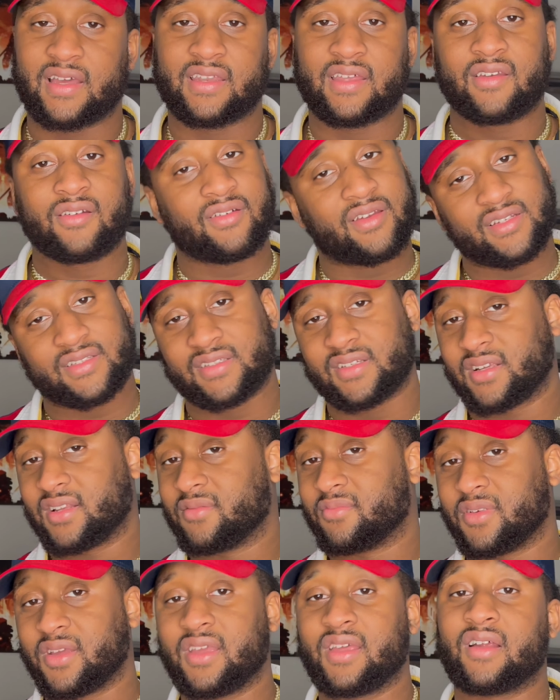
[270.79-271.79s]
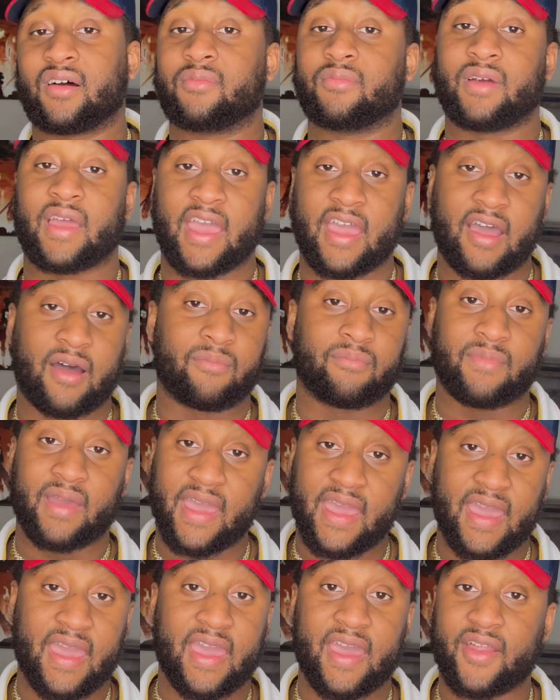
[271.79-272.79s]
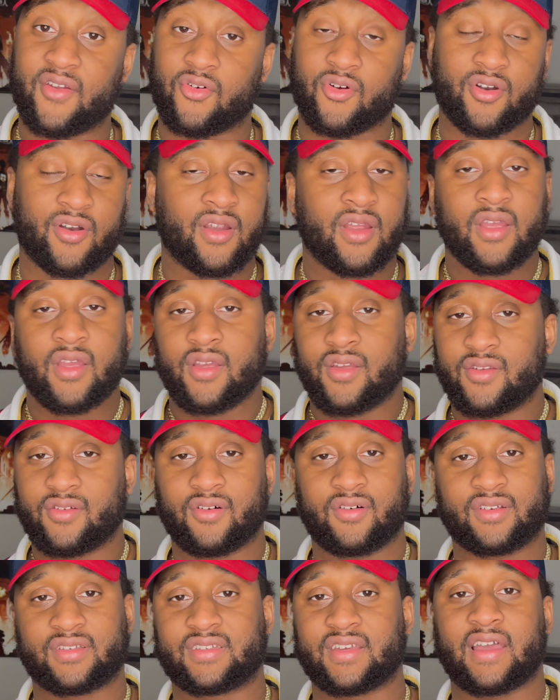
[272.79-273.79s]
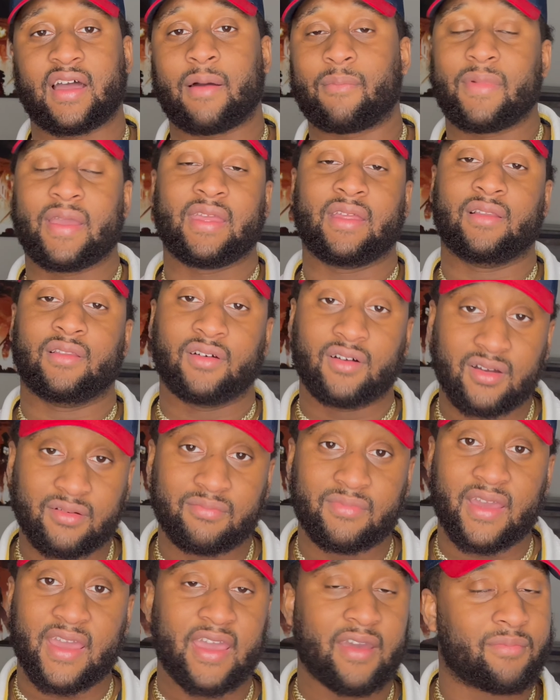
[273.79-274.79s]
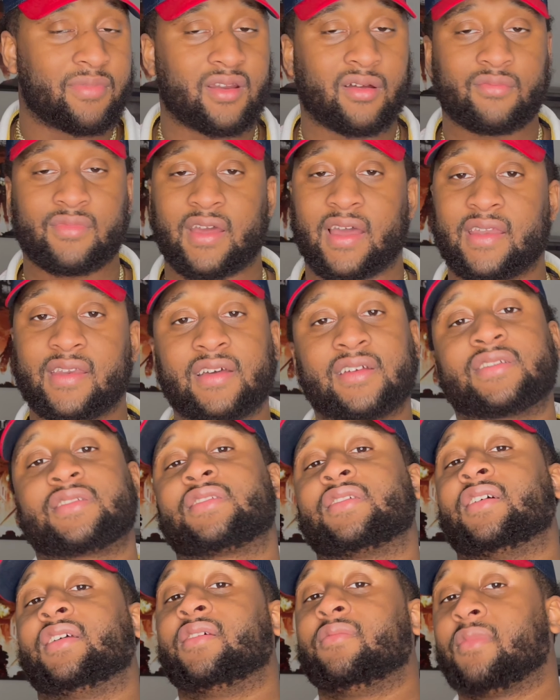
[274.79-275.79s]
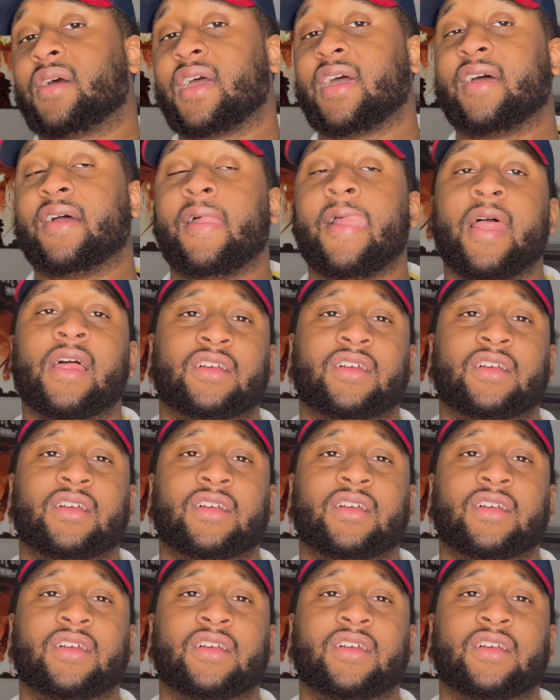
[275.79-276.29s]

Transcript: That don't necessarily mean I'm I'm mad or you know what I'm saying. I may look mad, but I'm not necessarily mad.